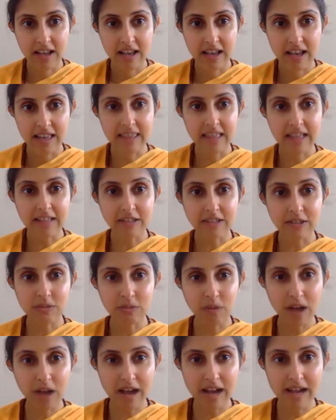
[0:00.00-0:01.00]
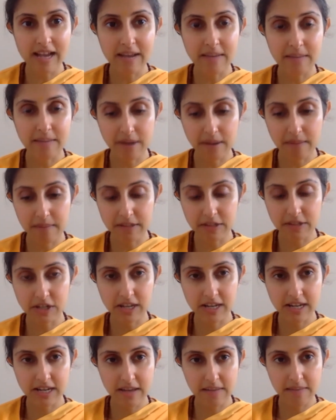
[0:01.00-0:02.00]
And that's why
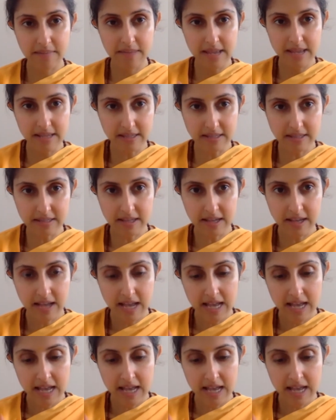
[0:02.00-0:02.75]
brahmacharya means